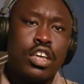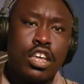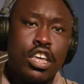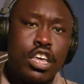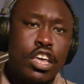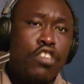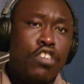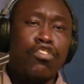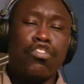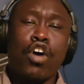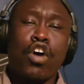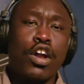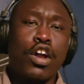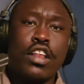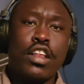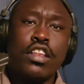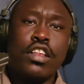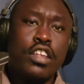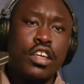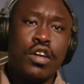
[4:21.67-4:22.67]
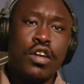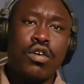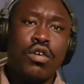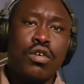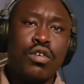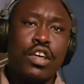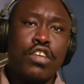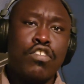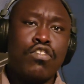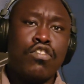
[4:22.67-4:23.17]
he started
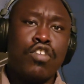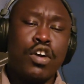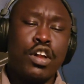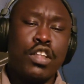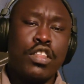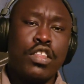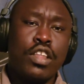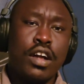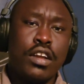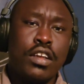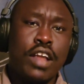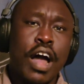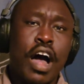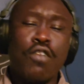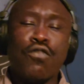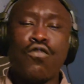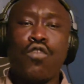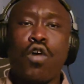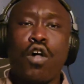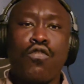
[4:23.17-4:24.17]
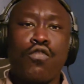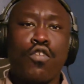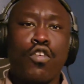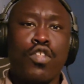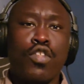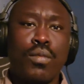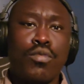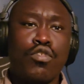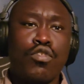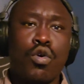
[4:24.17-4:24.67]
the downfall for
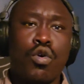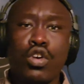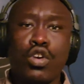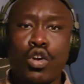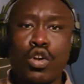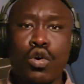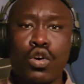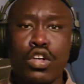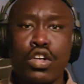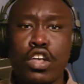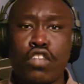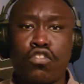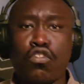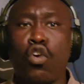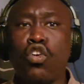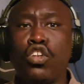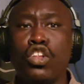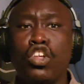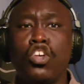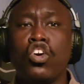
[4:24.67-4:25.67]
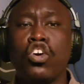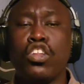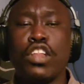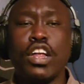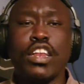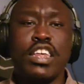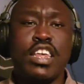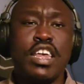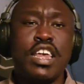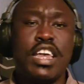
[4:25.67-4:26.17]
them, so it's only good
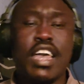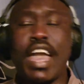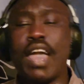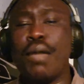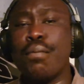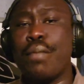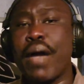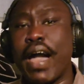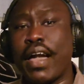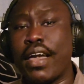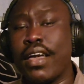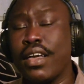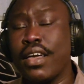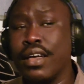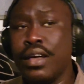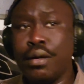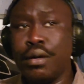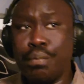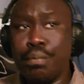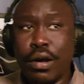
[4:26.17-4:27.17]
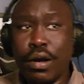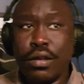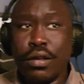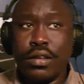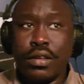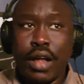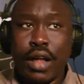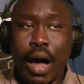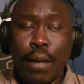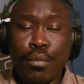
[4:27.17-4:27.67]
that he came back.
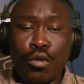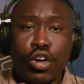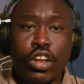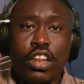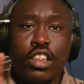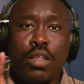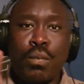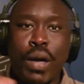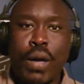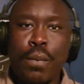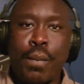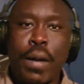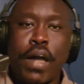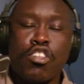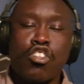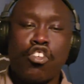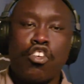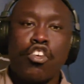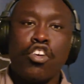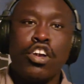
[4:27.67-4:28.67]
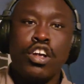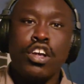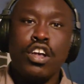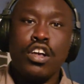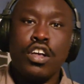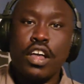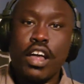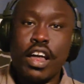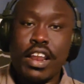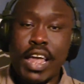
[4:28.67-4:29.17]
But I'm looking at the big picture,
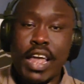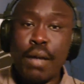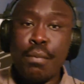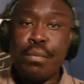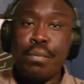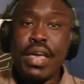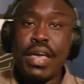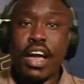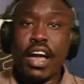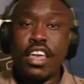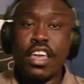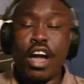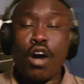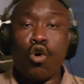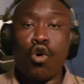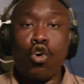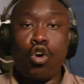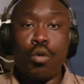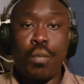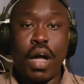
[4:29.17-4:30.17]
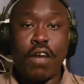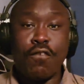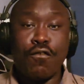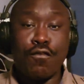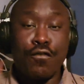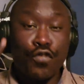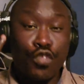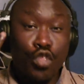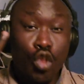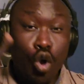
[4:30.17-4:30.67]
and him being a young quarterback,
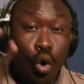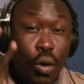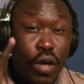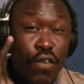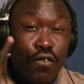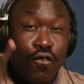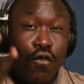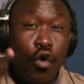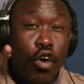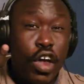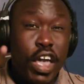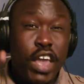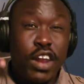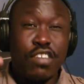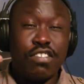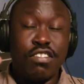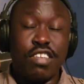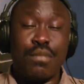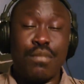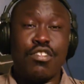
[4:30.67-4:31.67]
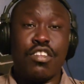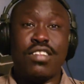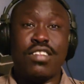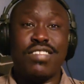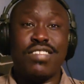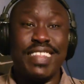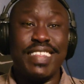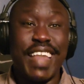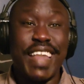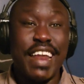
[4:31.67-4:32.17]
throwing 4
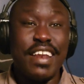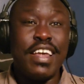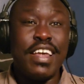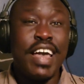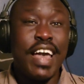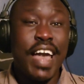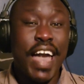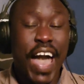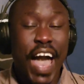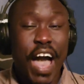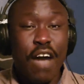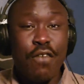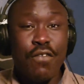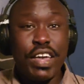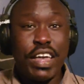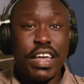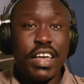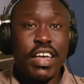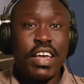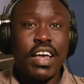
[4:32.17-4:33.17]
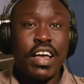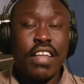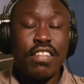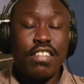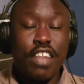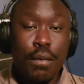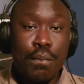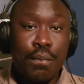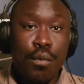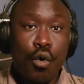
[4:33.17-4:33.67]
interceptions, and then having
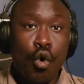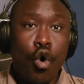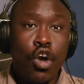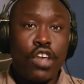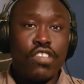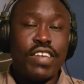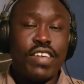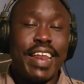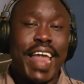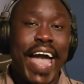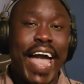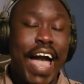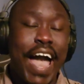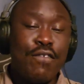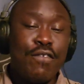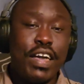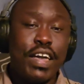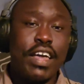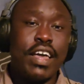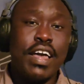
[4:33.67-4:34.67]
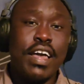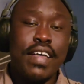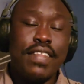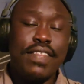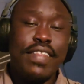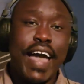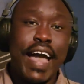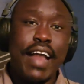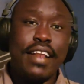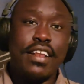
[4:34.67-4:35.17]
that poise and having
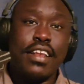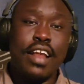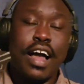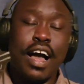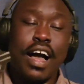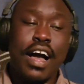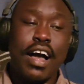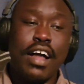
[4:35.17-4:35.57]
that